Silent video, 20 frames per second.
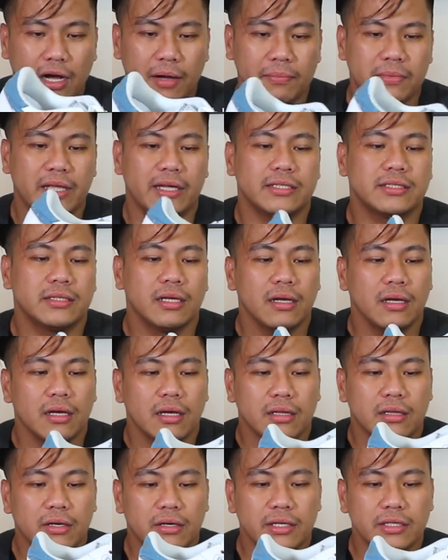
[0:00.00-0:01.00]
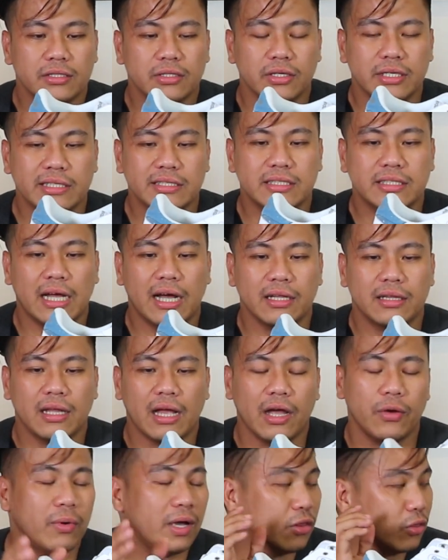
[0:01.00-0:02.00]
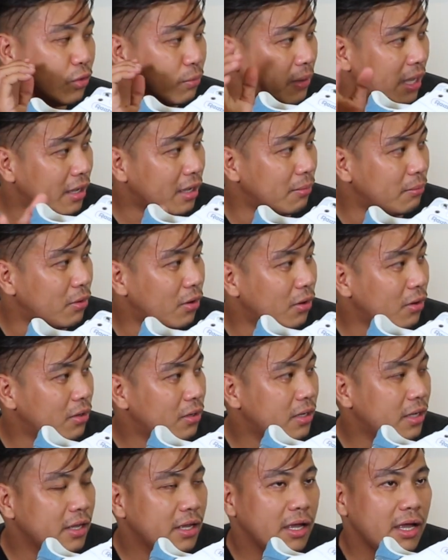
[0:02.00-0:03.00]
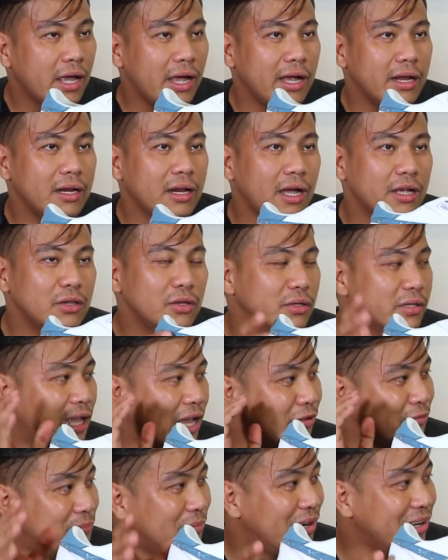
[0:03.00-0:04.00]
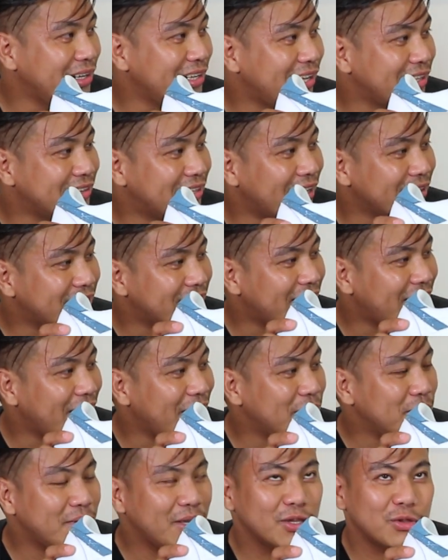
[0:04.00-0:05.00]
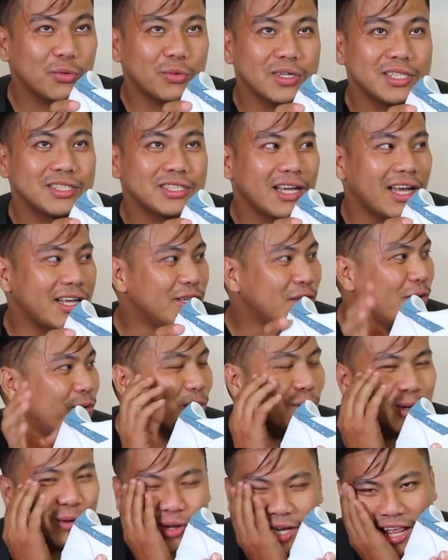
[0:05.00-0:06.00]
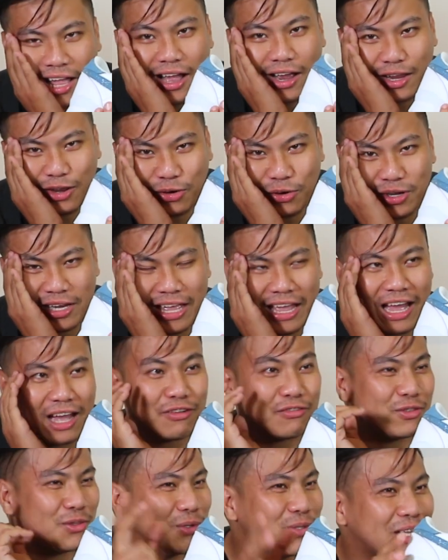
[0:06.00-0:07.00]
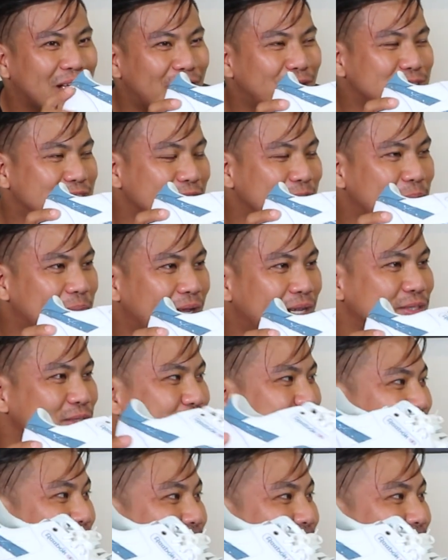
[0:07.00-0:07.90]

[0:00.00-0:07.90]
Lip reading: cop this. The reason is that I went to Mega Mall and I don't have money at that time. It was I only have 2,000 pesos.